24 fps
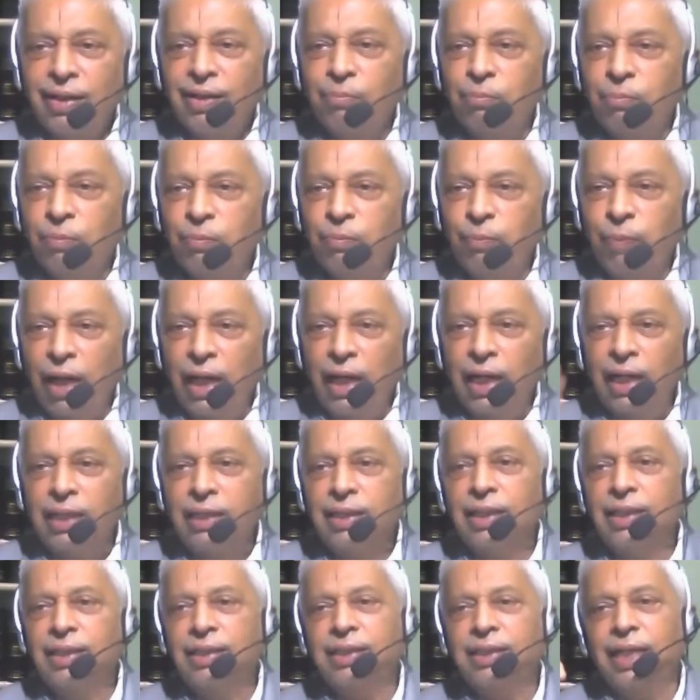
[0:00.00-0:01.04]

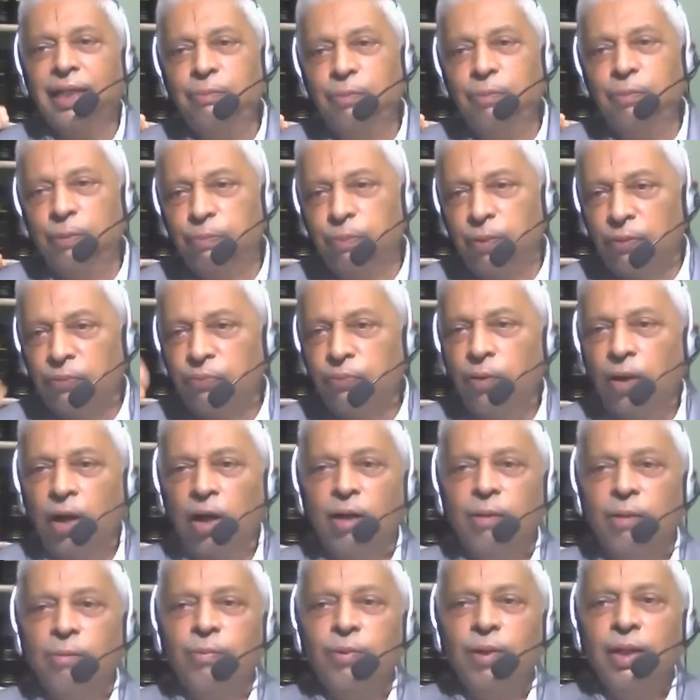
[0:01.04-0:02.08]
marriages can be
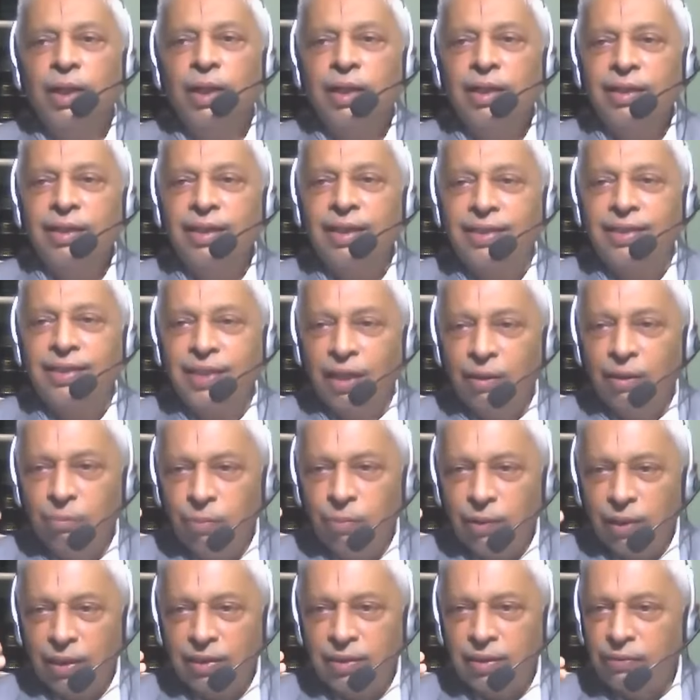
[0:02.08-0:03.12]
performed in the
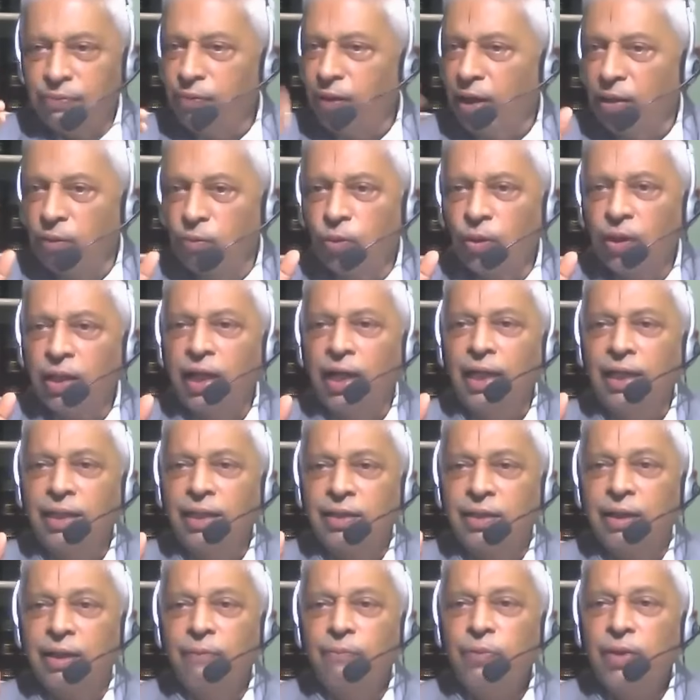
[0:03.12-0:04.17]
chambers of
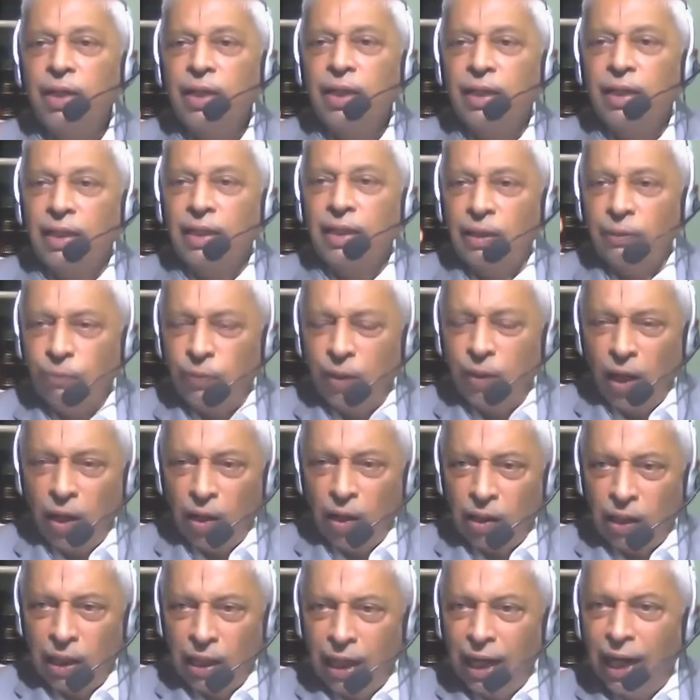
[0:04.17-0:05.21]
advocates. If they are
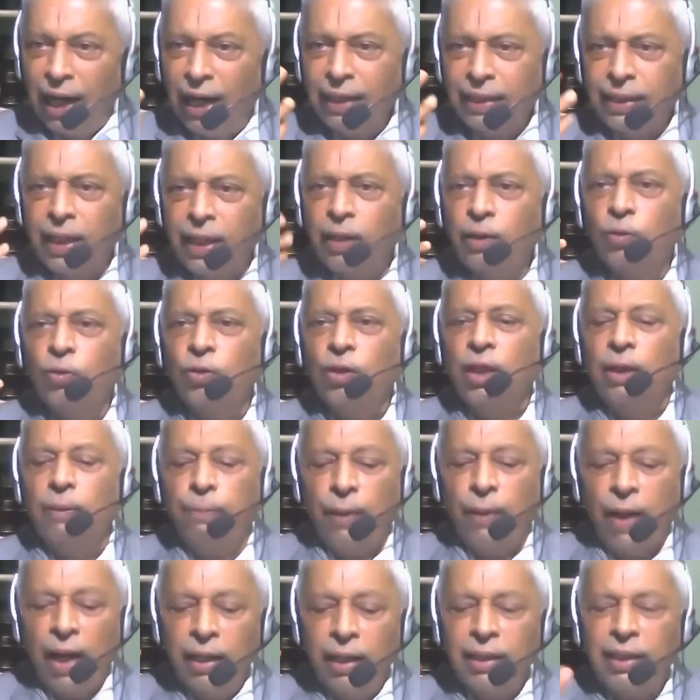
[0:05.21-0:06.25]
related to the
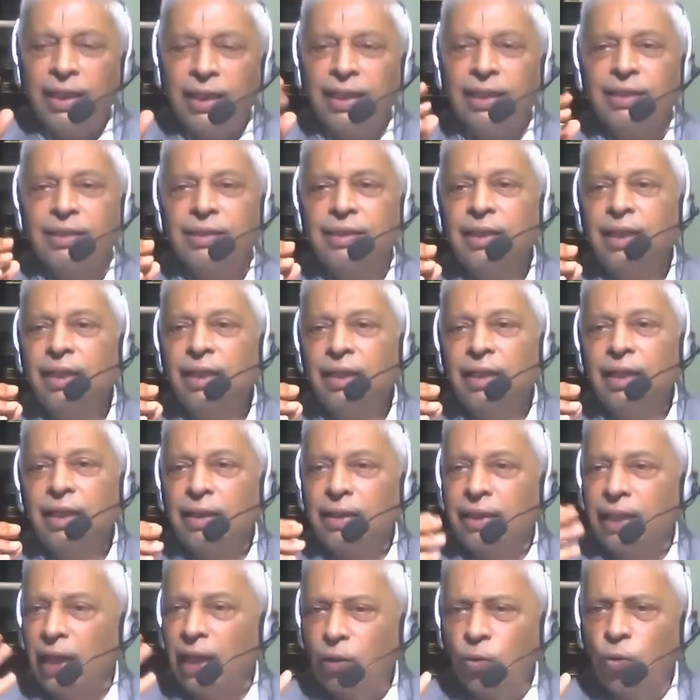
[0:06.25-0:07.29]
parties,
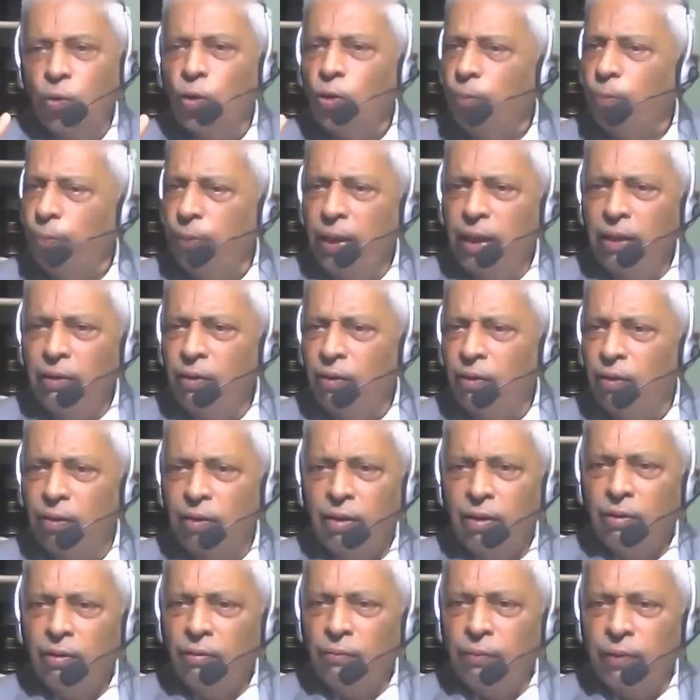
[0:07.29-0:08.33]
they could be
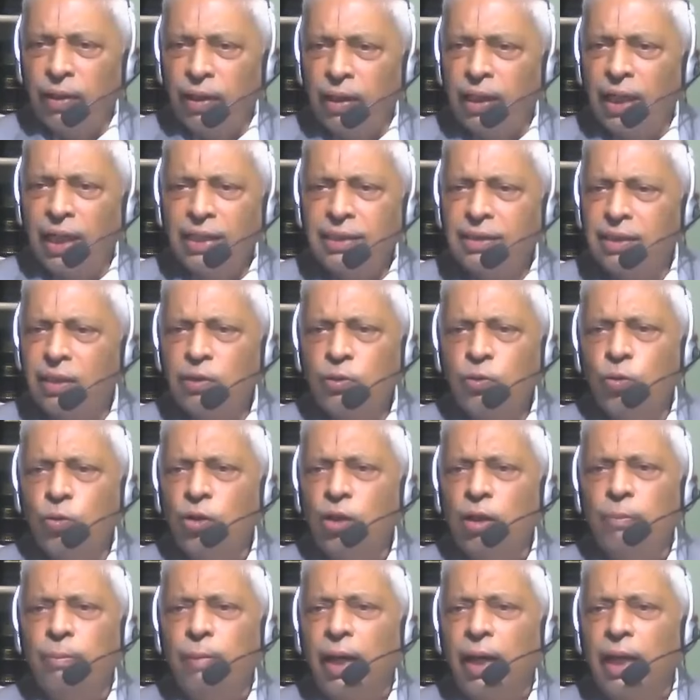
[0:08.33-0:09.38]
witnesses to
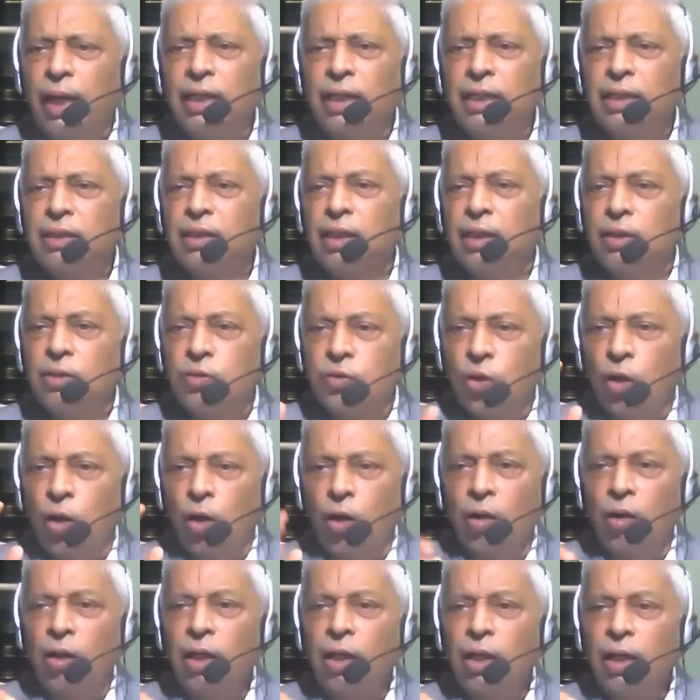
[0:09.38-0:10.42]
the marriage, that's
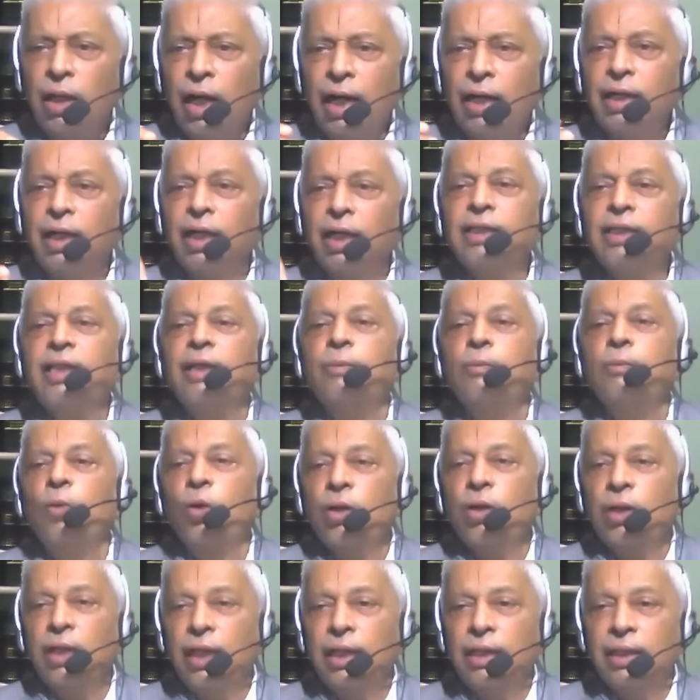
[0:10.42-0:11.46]
all, and nothing
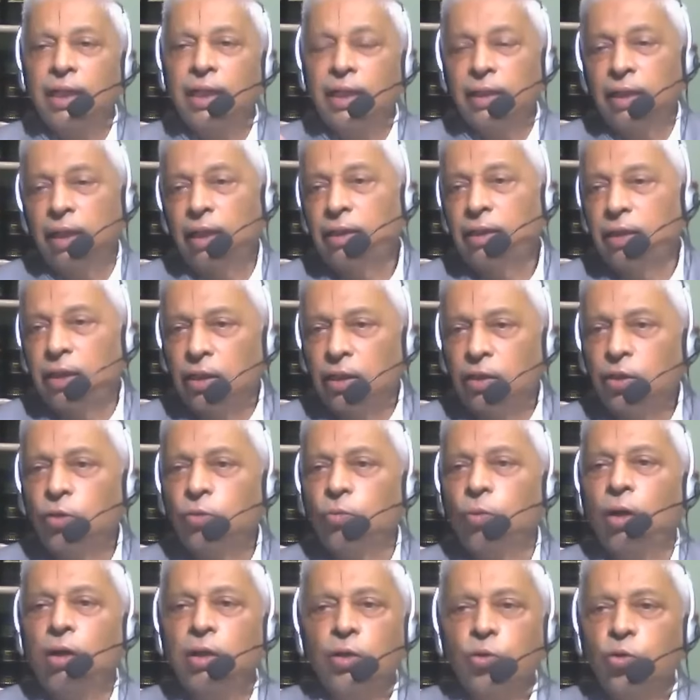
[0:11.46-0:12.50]
more than that. This is
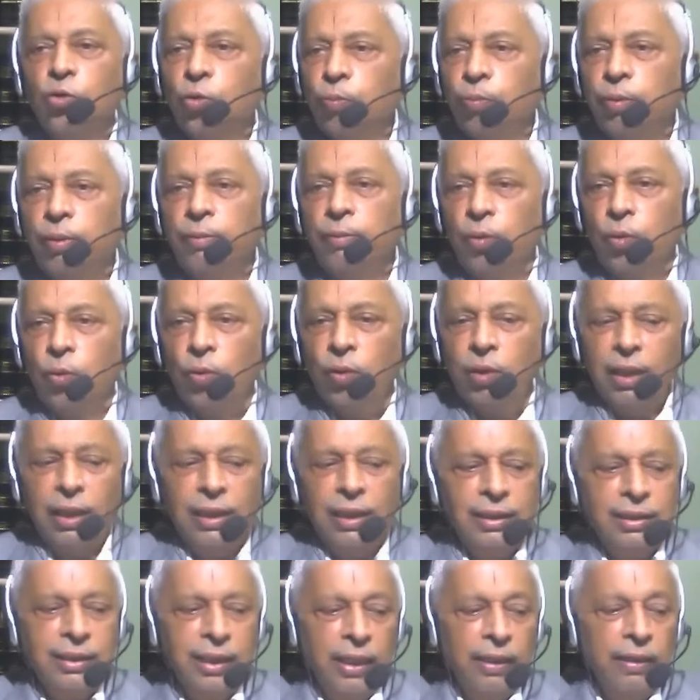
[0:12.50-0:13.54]
what the Supreme Court
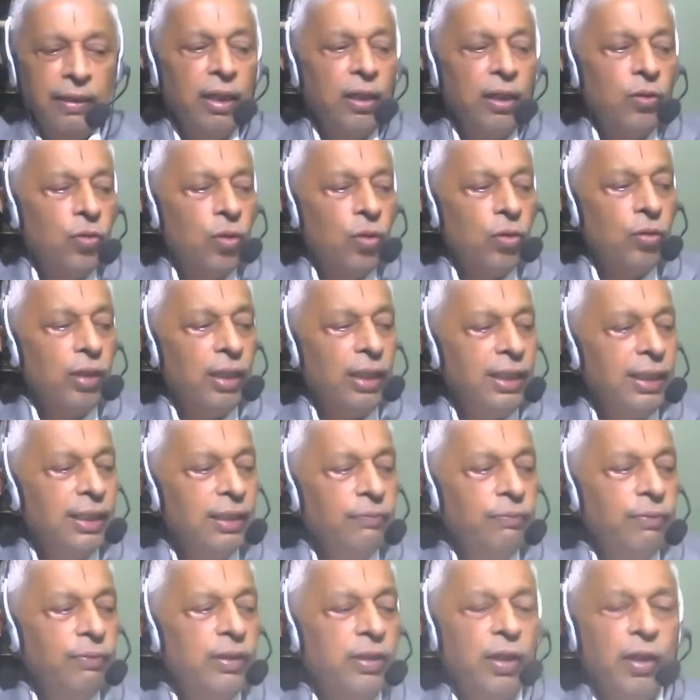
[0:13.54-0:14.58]
has said. So that
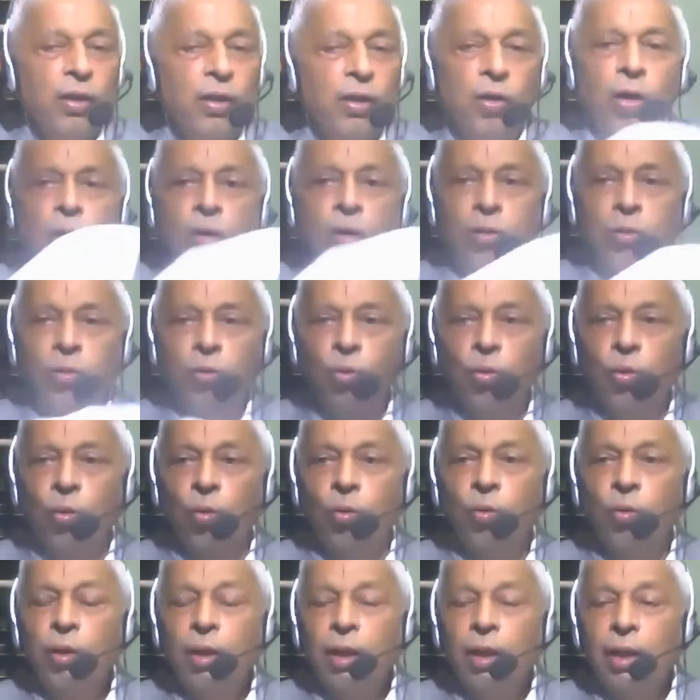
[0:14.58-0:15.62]
is with regard to